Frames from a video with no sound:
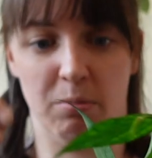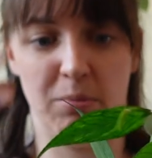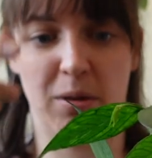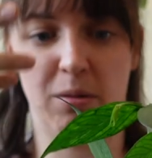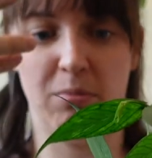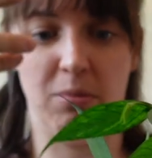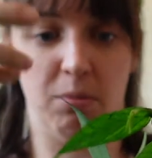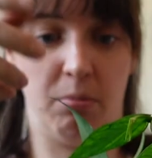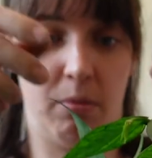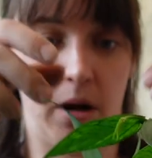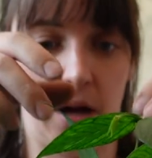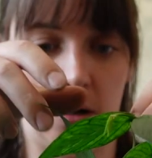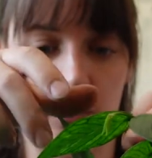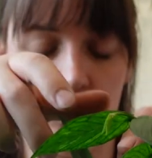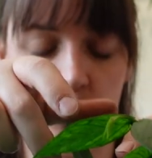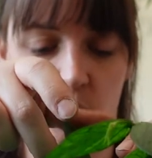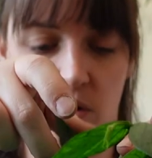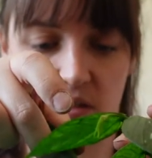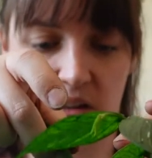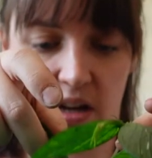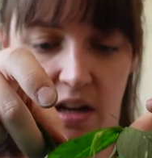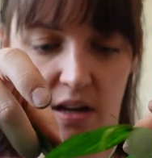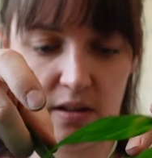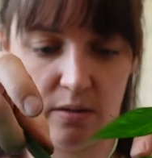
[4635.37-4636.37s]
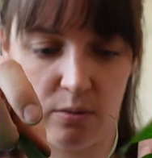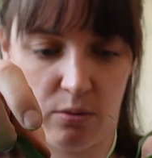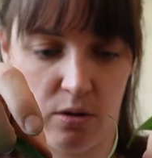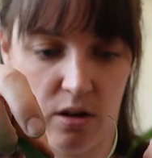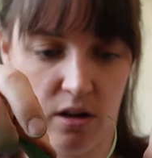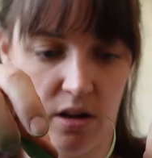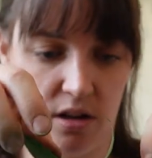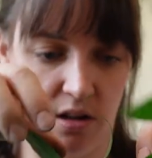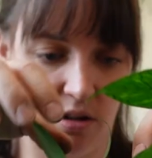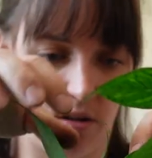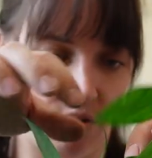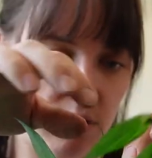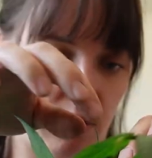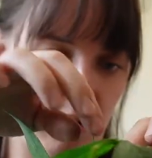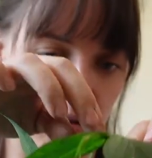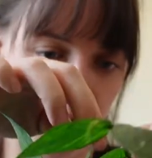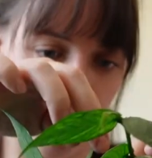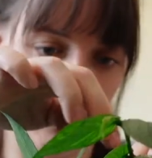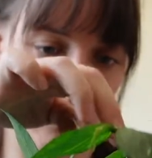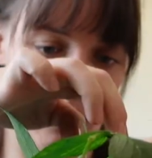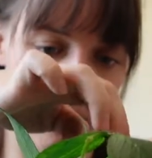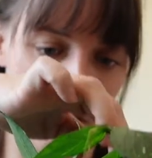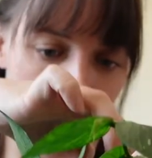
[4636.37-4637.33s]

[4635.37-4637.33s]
maybe mine was as well, I don't know.